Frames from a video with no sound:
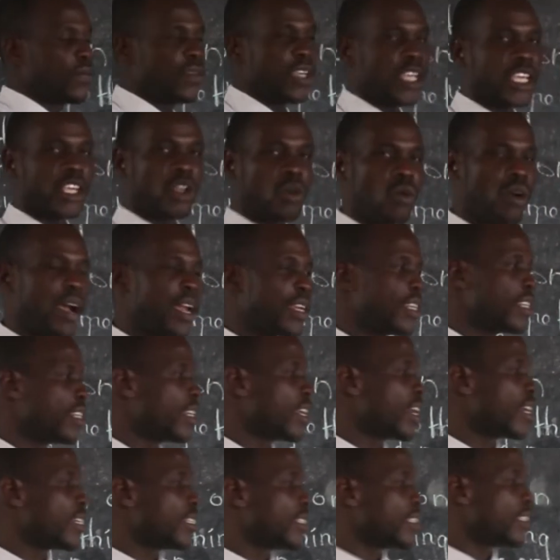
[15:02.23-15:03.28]
The keyword
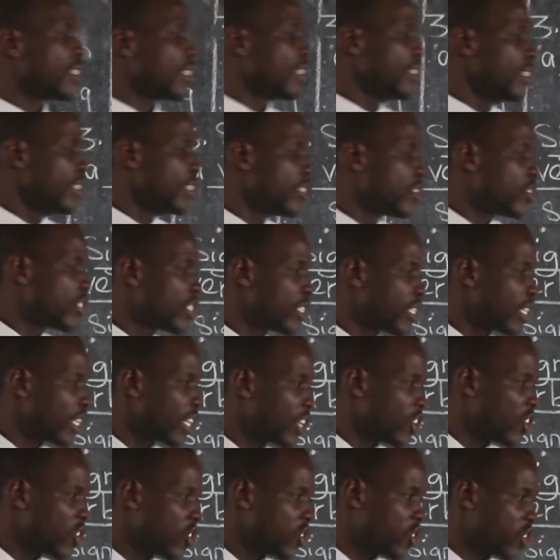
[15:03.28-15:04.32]
here is
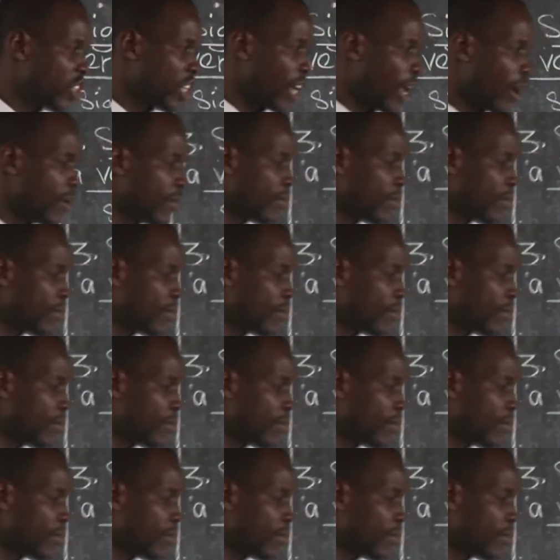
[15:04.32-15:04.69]
signature.